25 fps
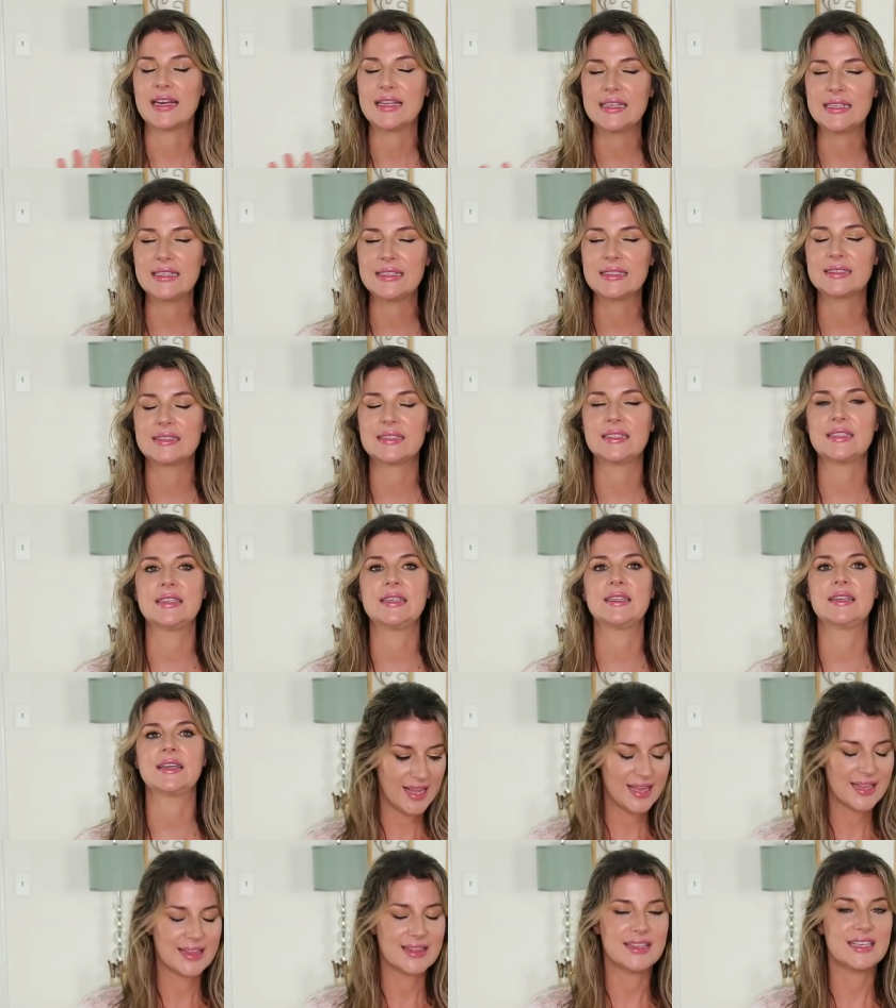and easy.
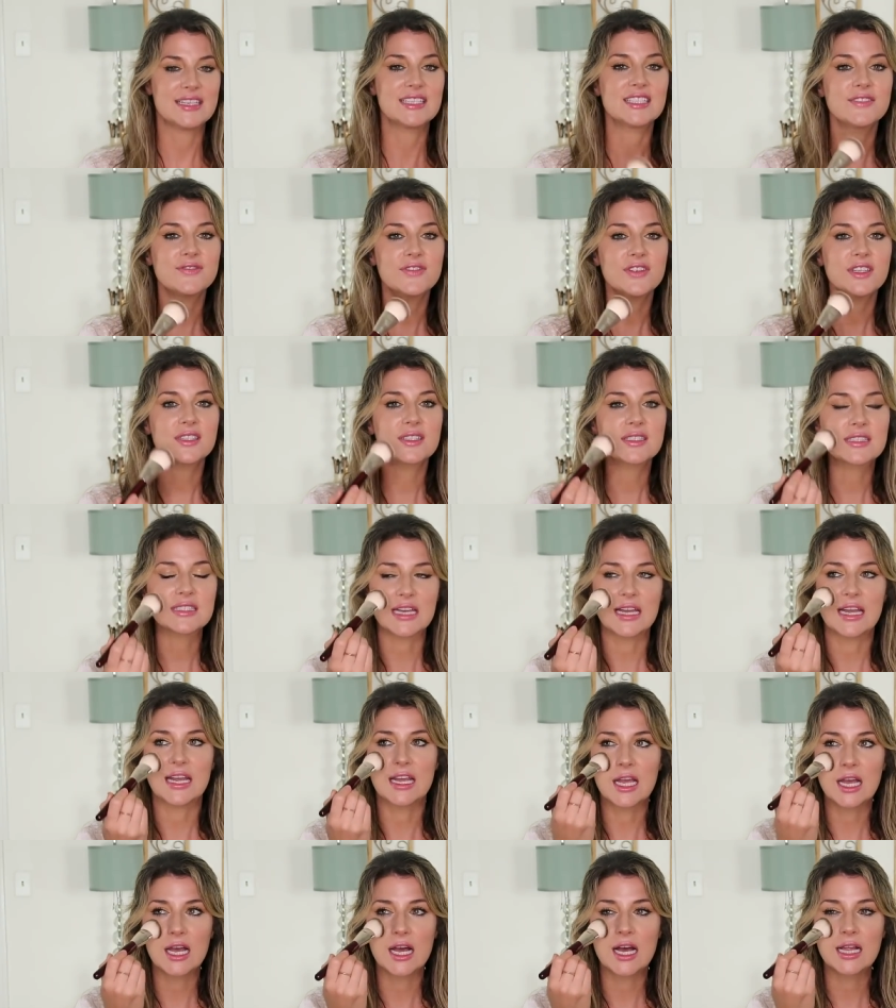This feels
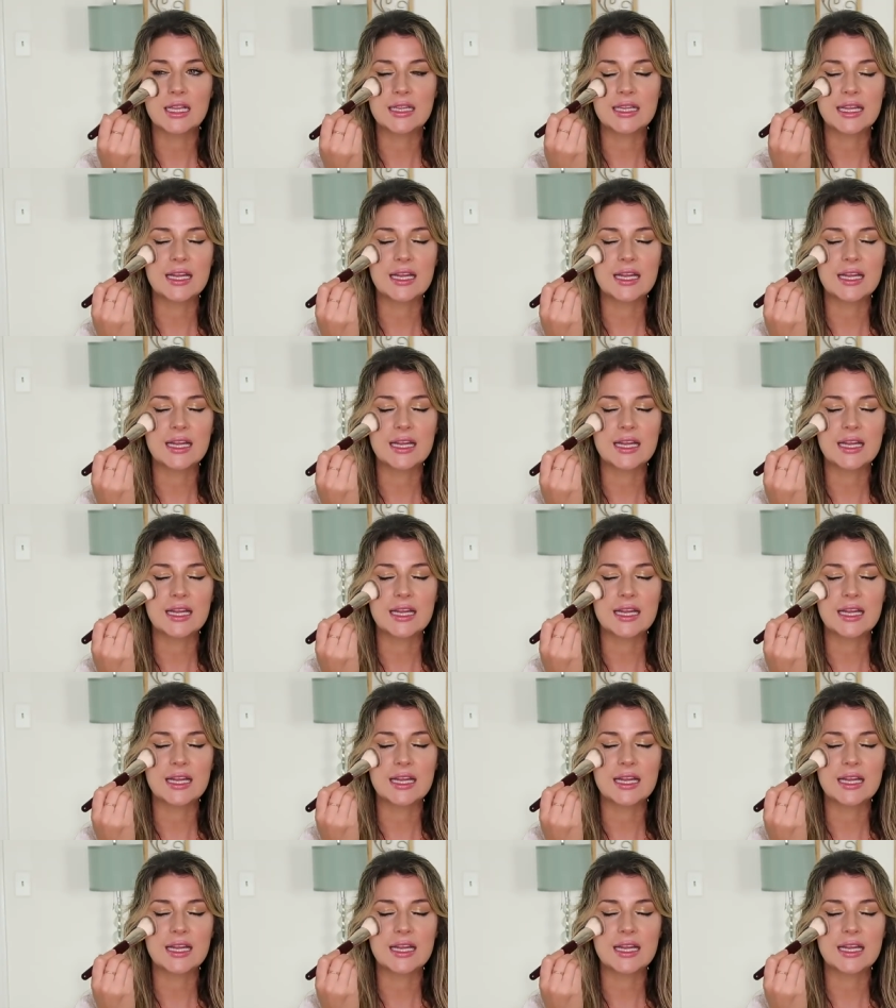like